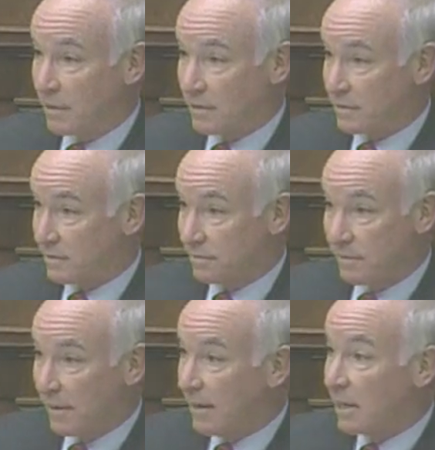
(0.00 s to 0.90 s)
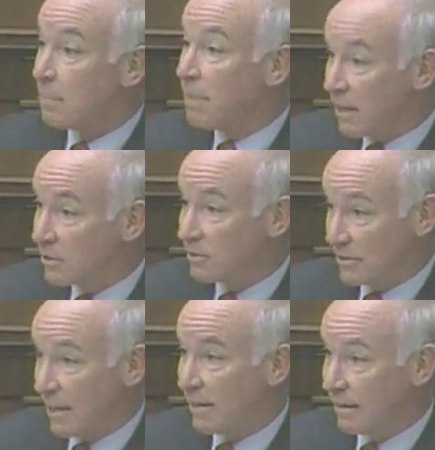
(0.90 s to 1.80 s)
because of in a
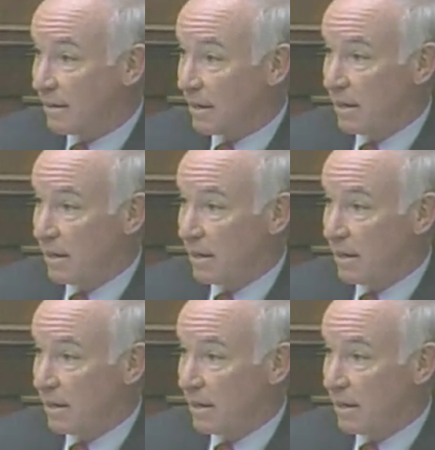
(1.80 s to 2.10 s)
medical setting.